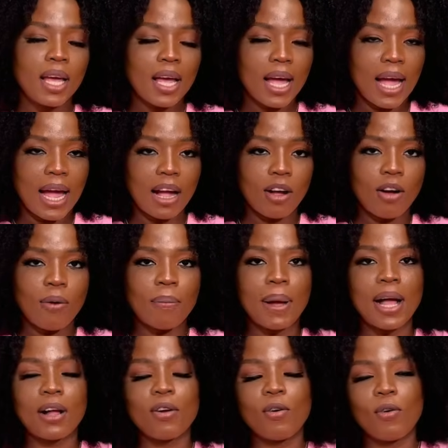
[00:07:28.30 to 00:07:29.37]
and come
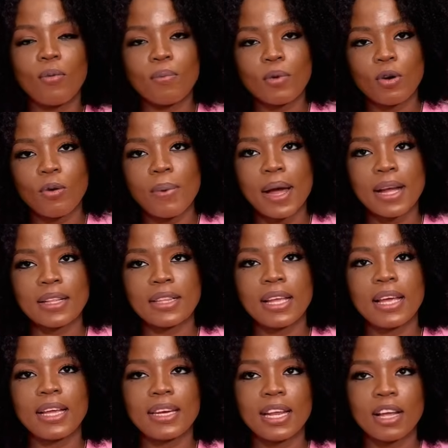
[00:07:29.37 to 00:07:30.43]
back home, go back
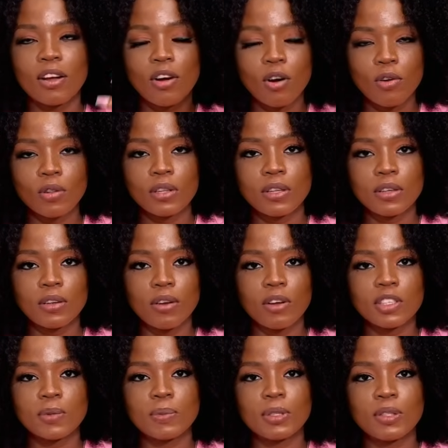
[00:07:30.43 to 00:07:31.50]
there, then call the
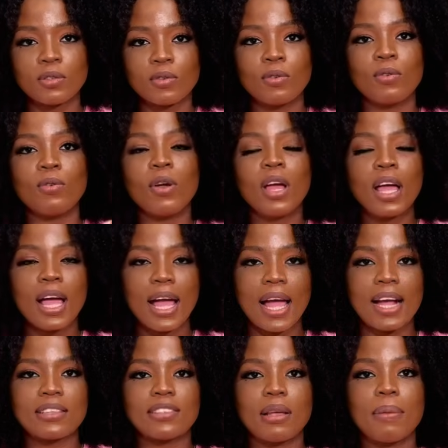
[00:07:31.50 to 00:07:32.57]
hospital,
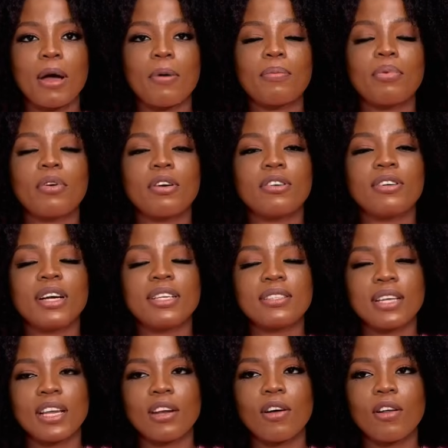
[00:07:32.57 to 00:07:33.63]
ask about progress
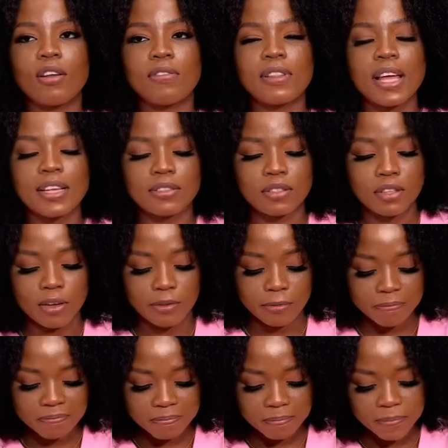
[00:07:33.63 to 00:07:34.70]
and all of that stuff.
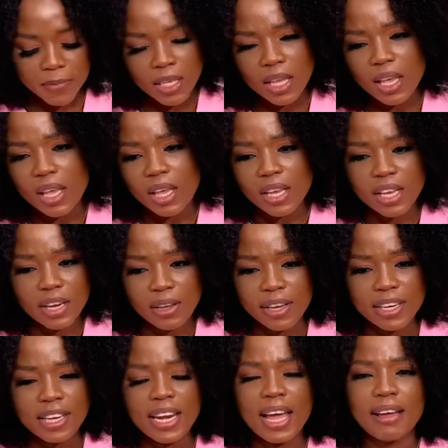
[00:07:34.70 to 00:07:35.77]
You know, he
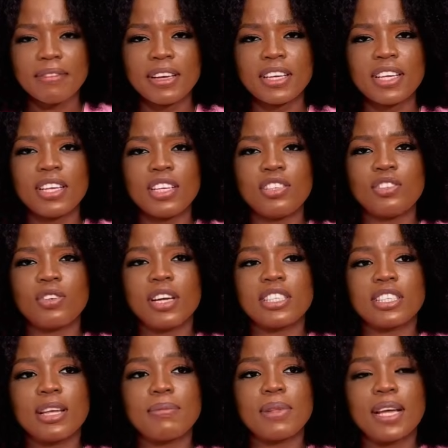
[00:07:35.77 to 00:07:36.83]
didn't have any issue
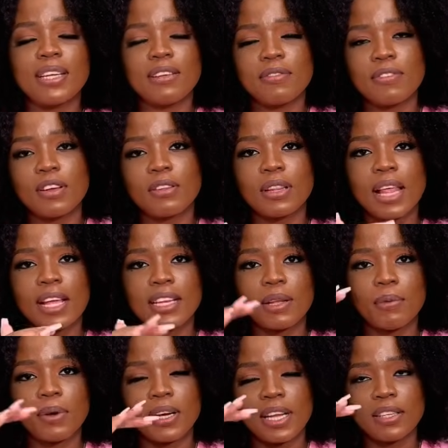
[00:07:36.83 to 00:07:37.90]
except that they felt like they
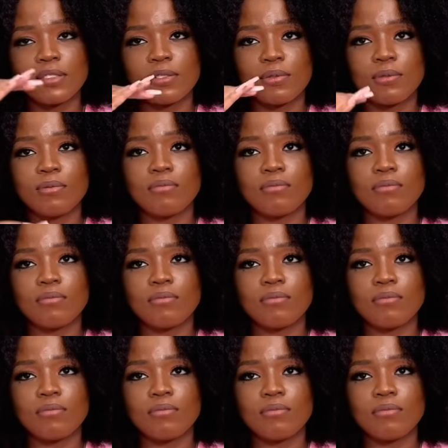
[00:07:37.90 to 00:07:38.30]
wanted to